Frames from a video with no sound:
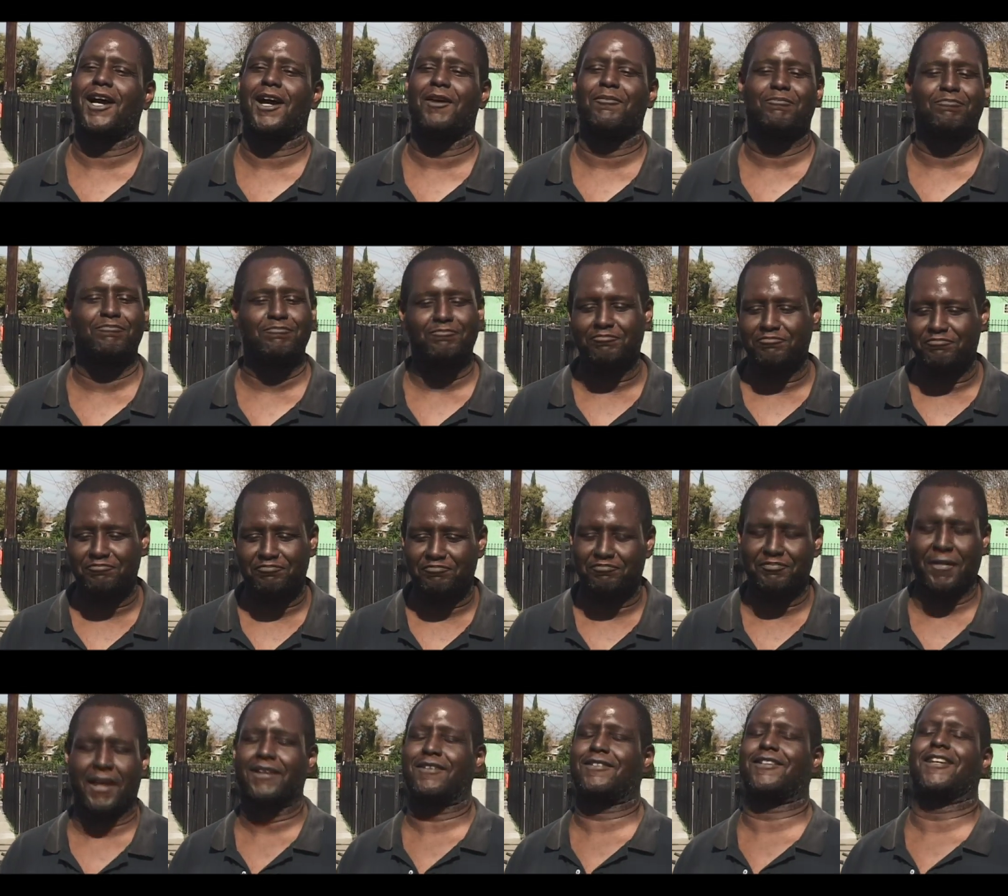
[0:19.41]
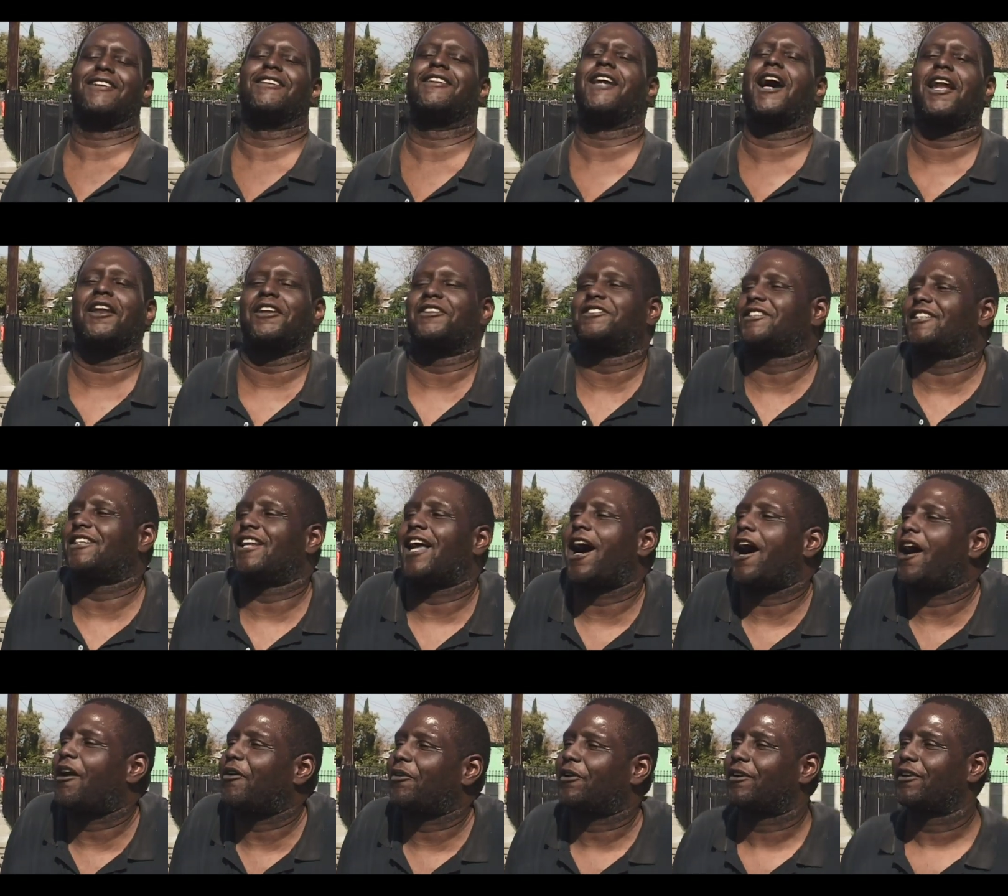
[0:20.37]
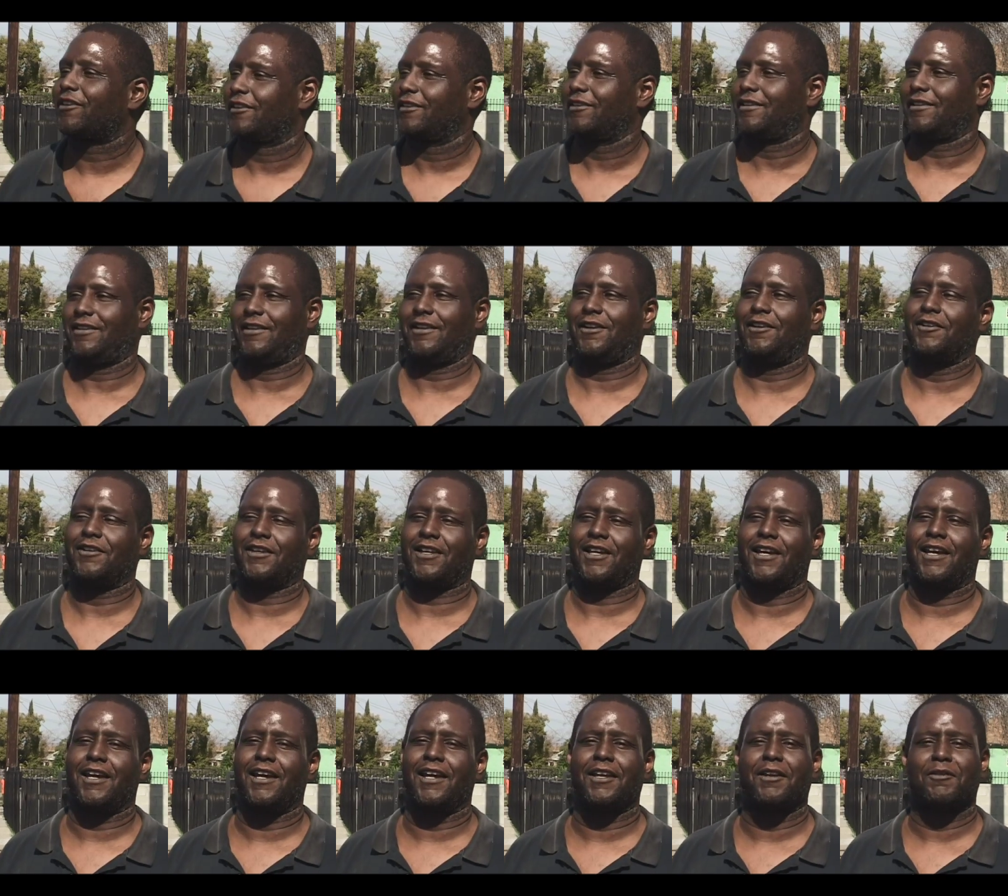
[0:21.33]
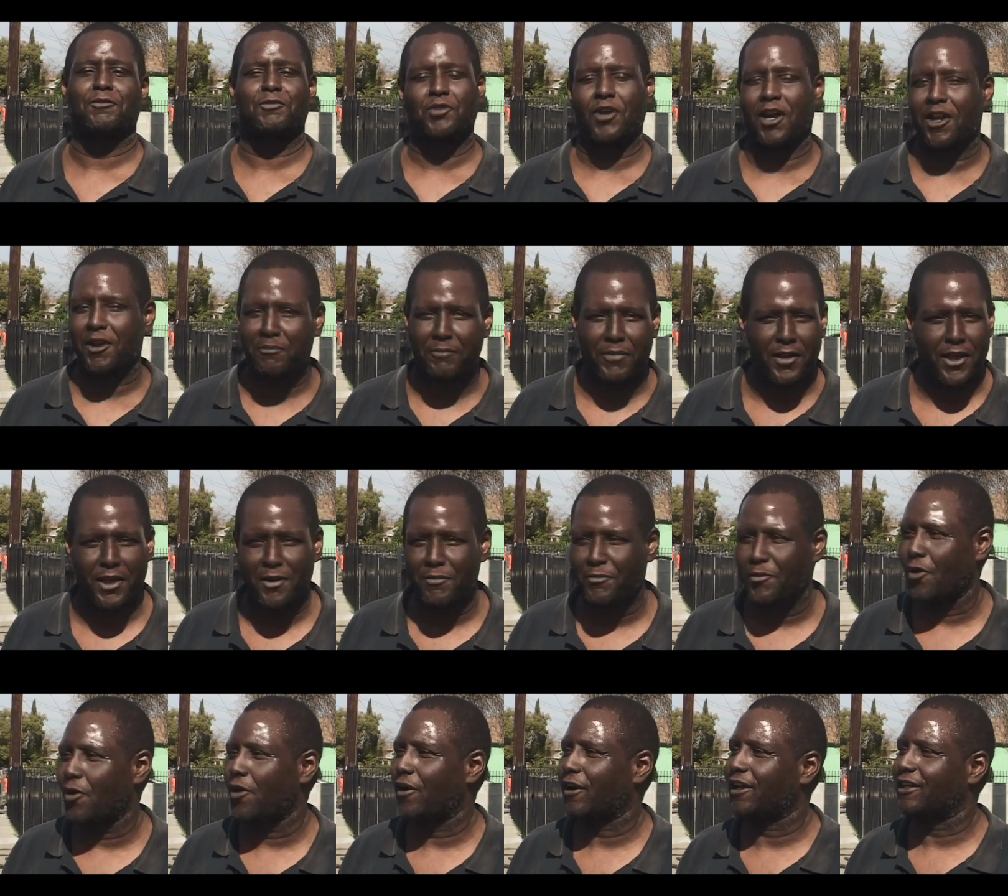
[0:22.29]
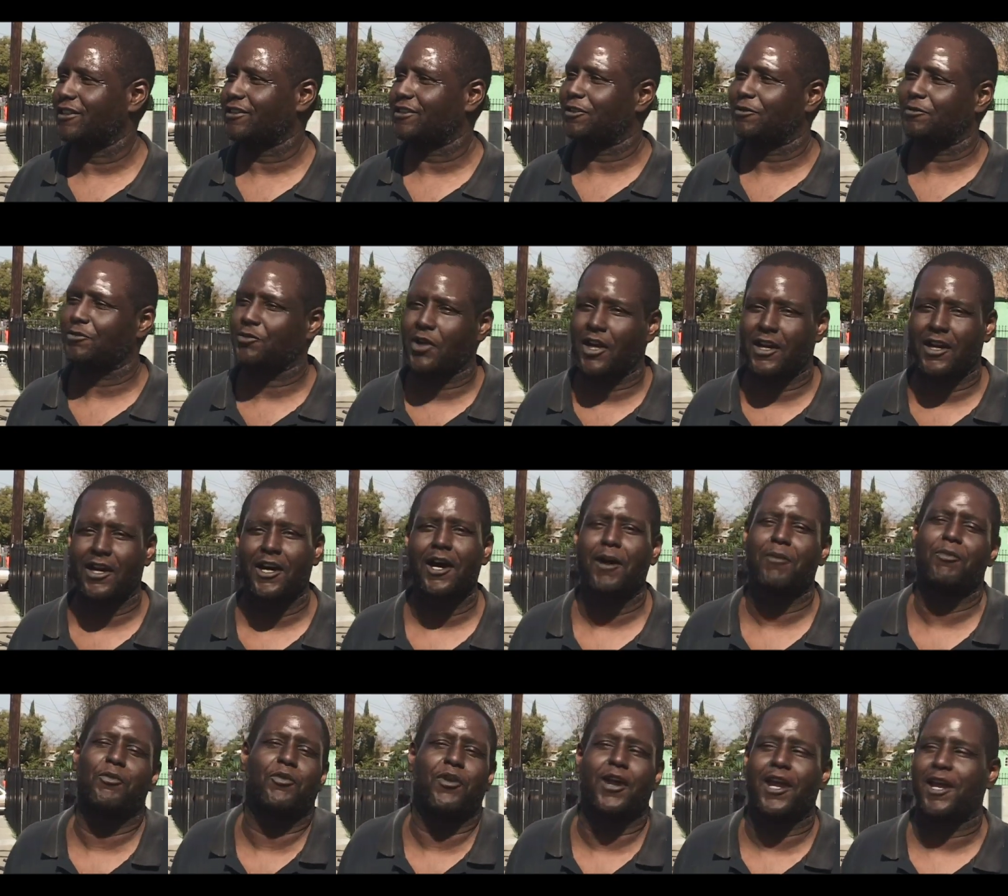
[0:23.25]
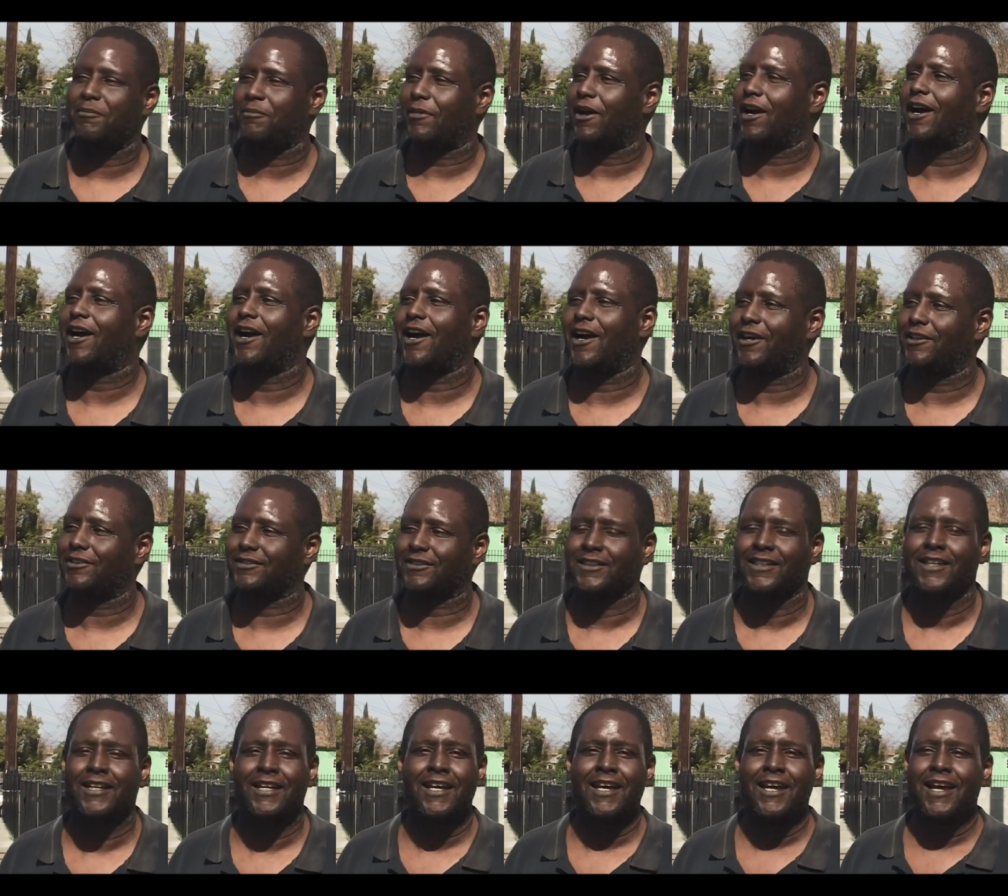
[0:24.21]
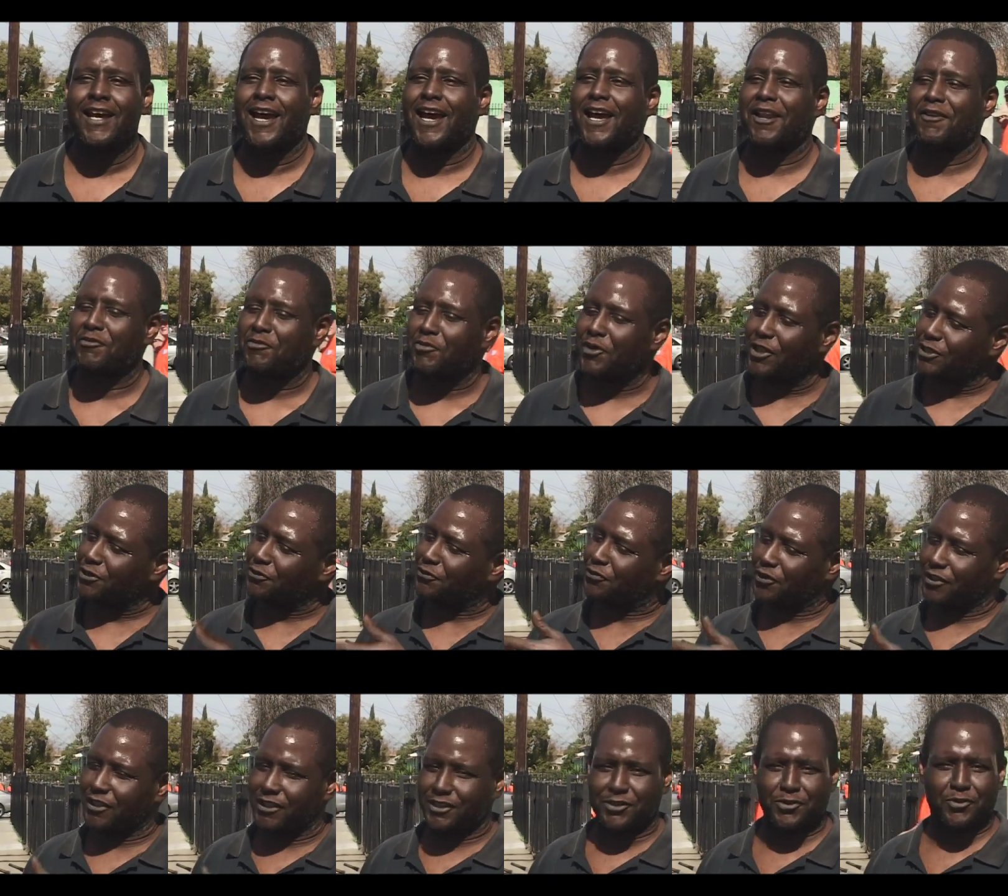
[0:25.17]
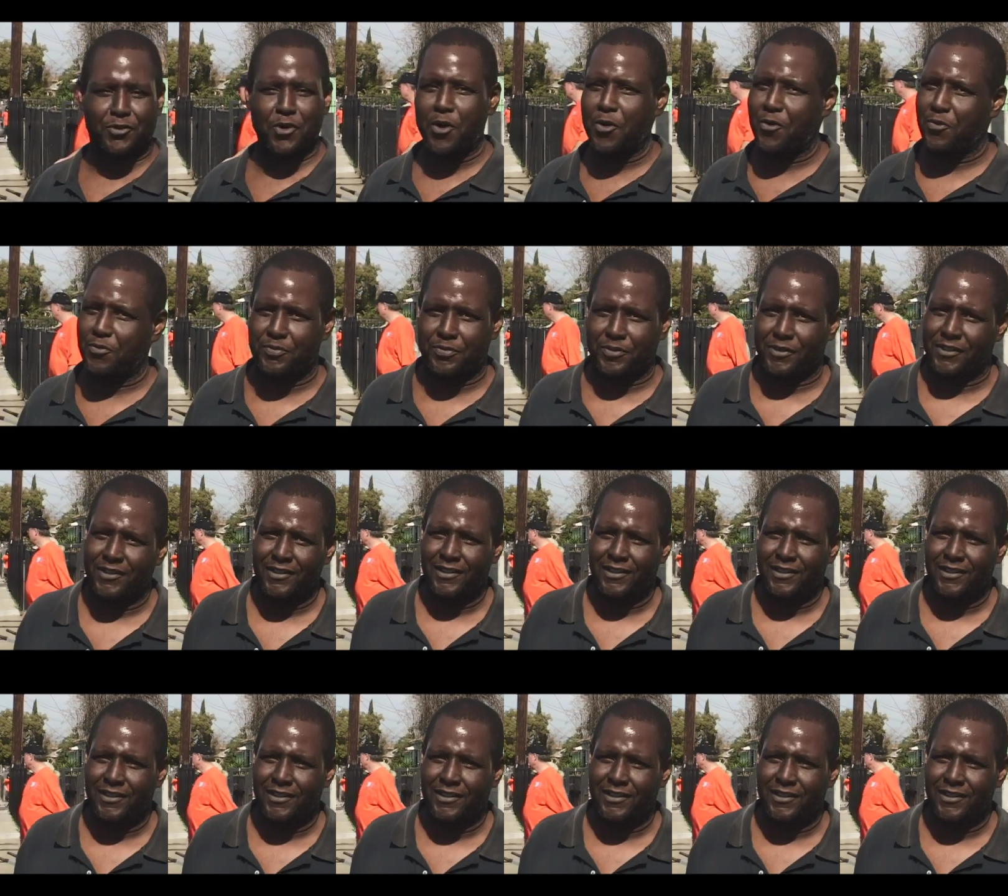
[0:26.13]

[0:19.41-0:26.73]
I make $10 an hour, okay, and I'm trying to pay a mortgage, and I'm trying to upgrade my house. And if it wasn't for this group